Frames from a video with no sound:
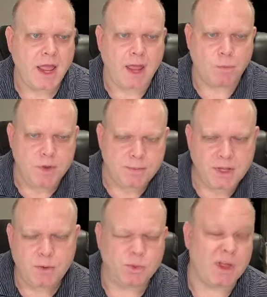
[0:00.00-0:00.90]
And we
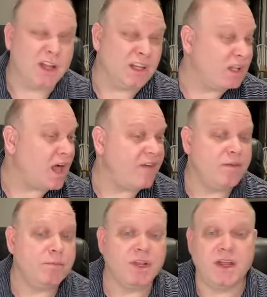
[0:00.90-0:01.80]
played with
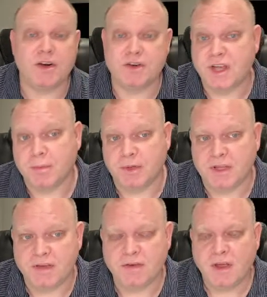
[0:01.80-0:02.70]
11 players, I believe.